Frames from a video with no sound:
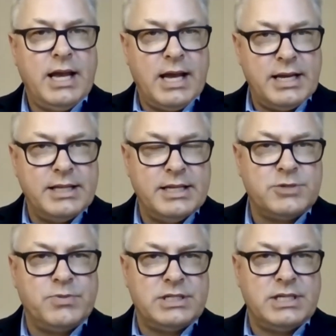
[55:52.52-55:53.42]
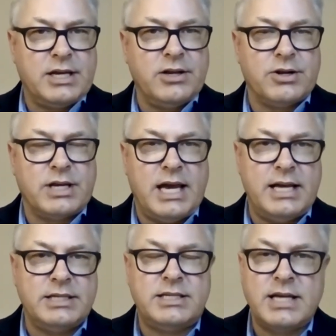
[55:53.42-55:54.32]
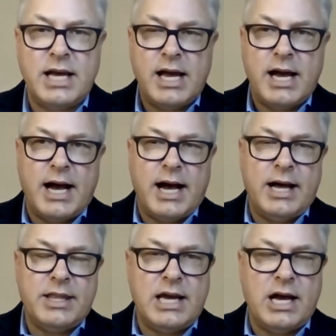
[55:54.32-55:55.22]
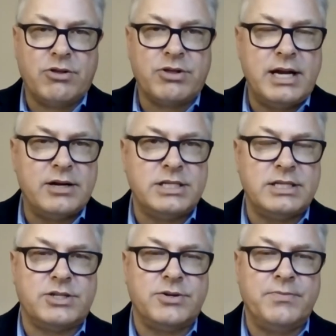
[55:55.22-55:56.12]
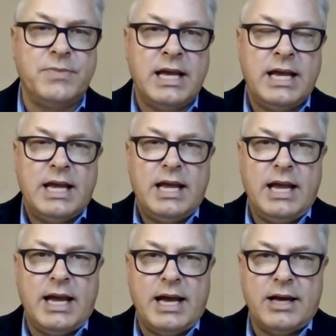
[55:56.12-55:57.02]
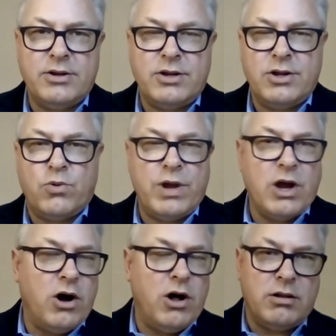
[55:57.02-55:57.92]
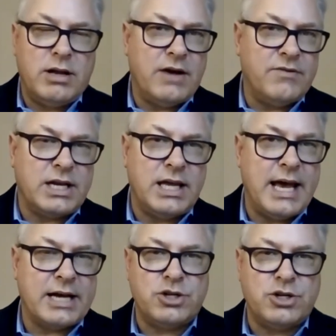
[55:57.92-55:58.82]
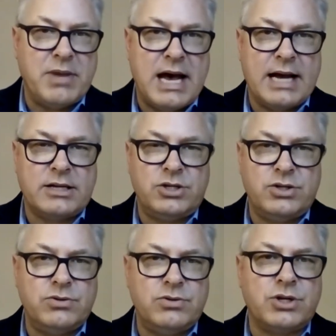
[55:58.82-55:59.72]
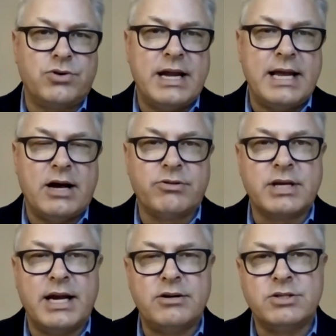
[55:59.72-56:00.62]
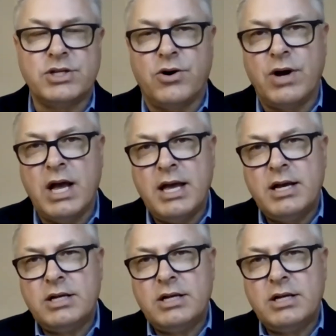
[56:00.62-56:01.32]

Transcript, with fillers: and in this particular case uh, the healthcare system and you know we all have a connection back to to great healthcare so